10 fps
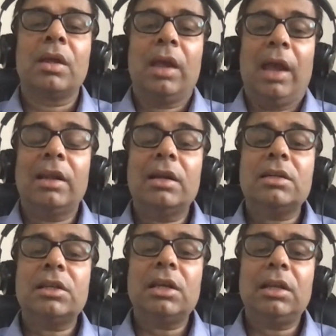
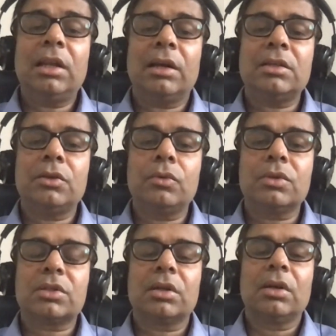energy that is
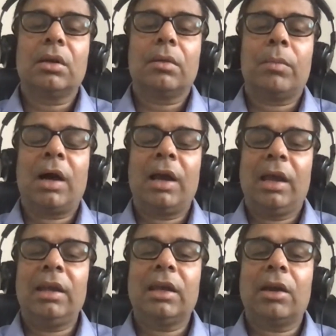used by
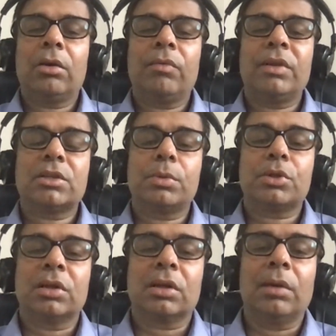any kind of
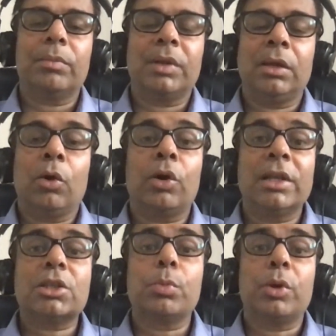distribution company or
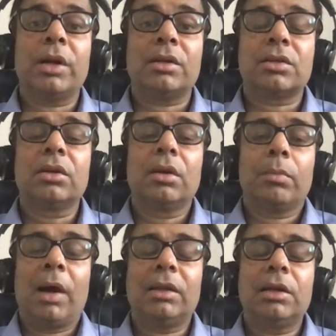distributed
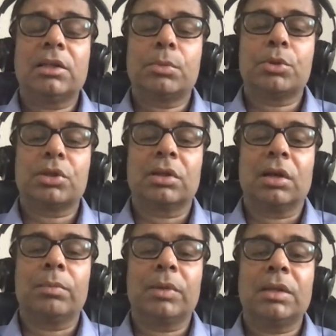by the distribution
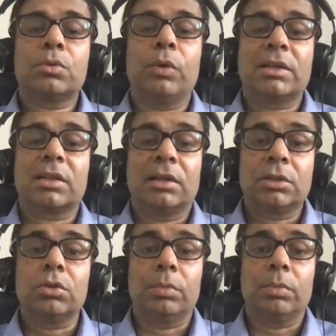companies to its
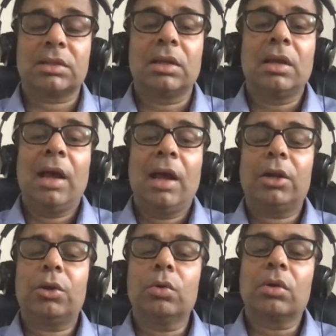consumers
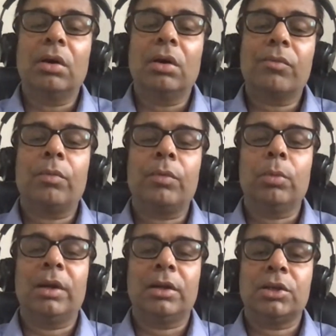had to come from
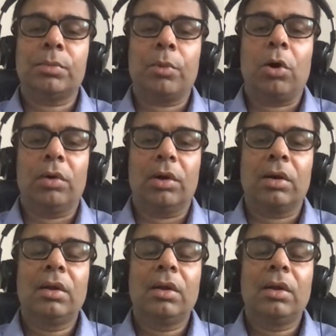renewable energy power.